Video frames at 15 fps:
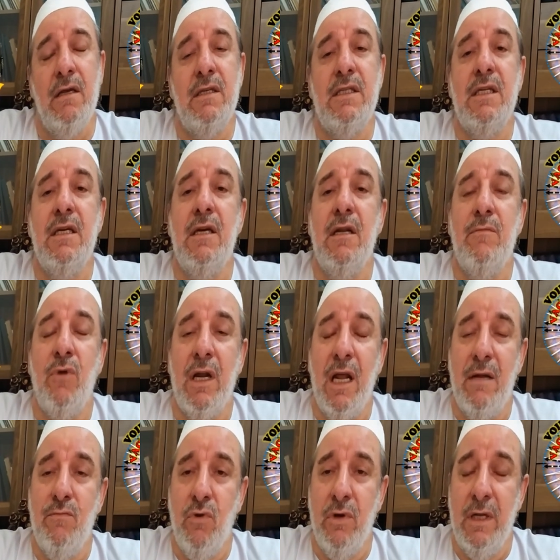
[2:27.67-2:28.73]
single
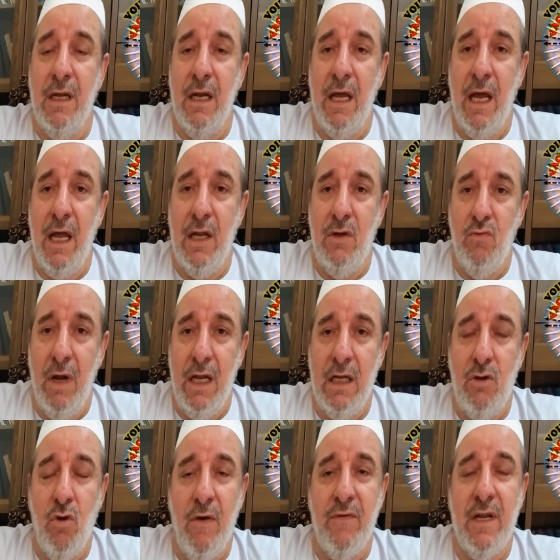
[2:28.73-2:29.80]
monad model and
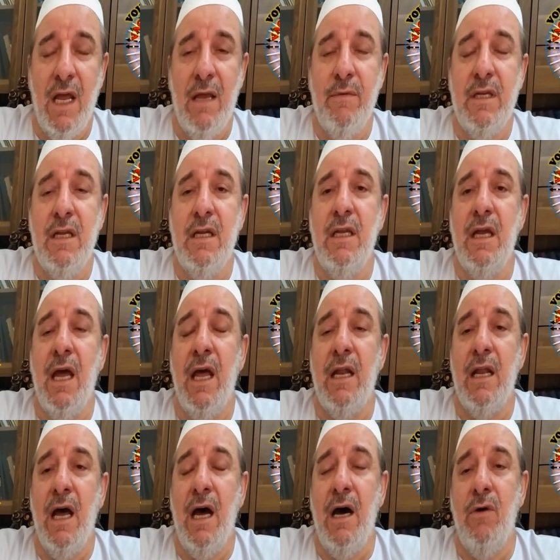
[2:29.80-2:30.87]
duality of time theory
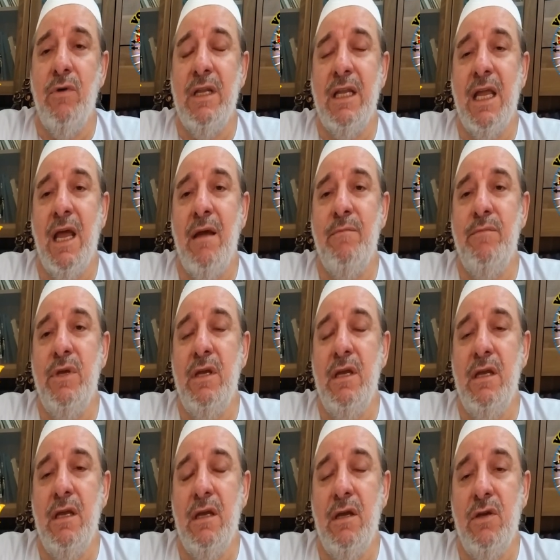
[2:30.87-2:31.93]
and how it can
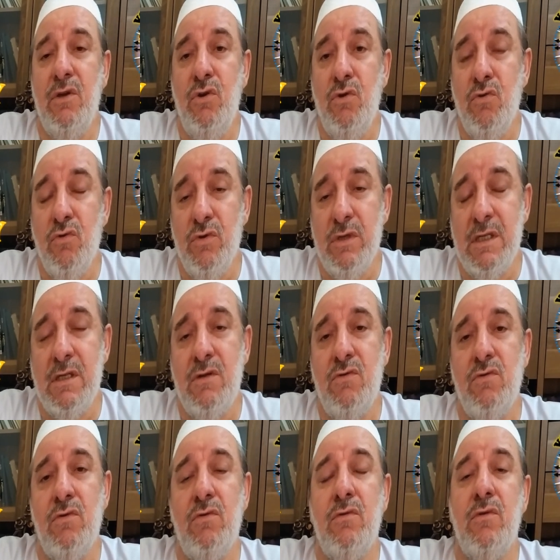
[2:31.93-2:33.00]
be used
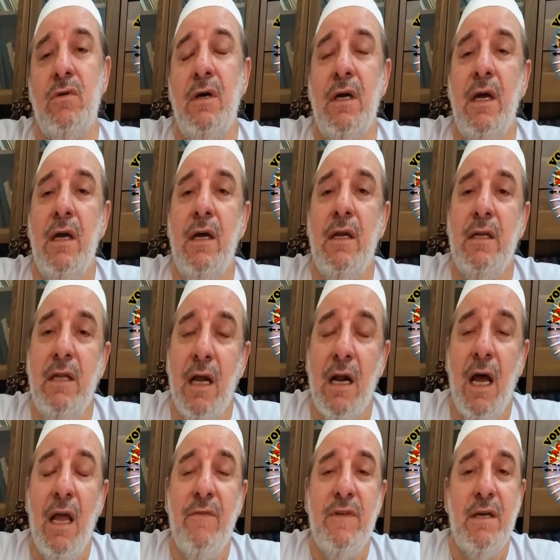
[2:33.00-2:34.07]
to
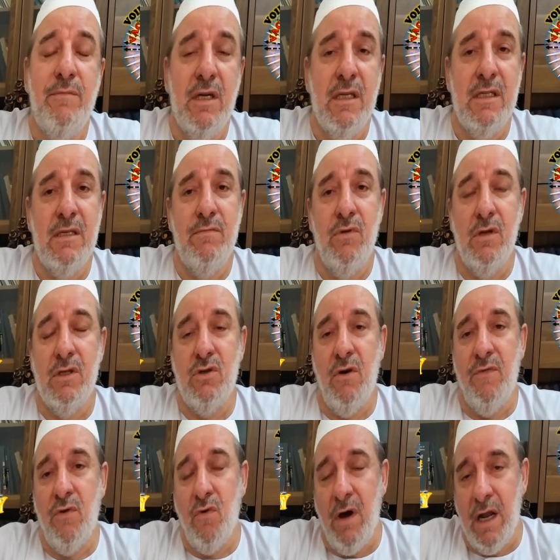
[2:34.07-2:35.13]
derive the principles
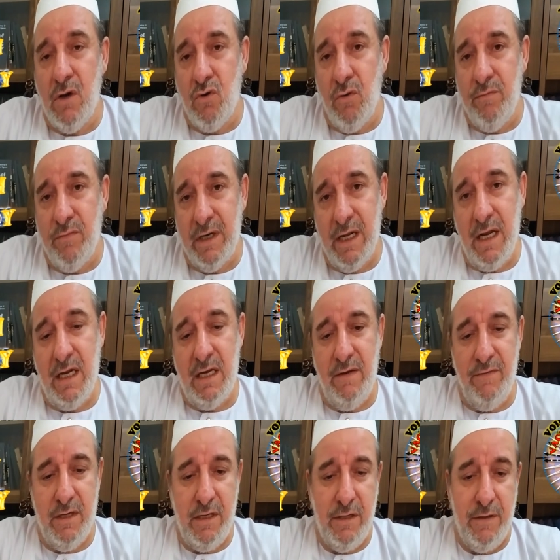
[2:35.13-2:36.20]
of quantum
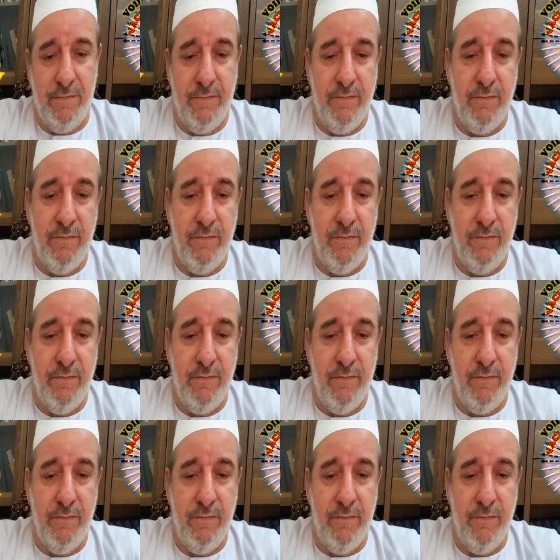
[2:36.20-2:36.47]
relativity.